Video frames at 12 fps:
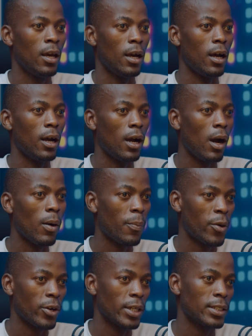our
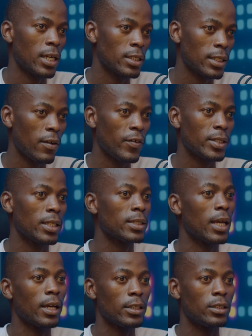products and services,
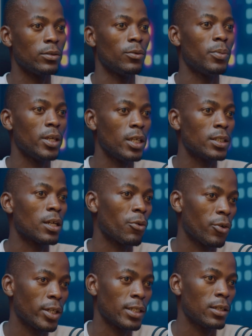and it will be
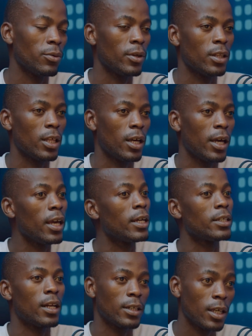integrated with
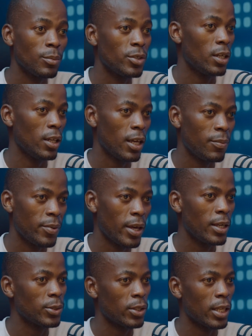Airtel and MTN API,
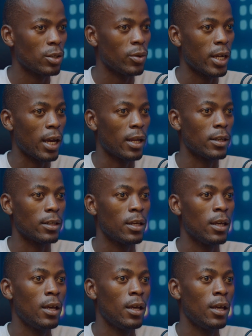so that we can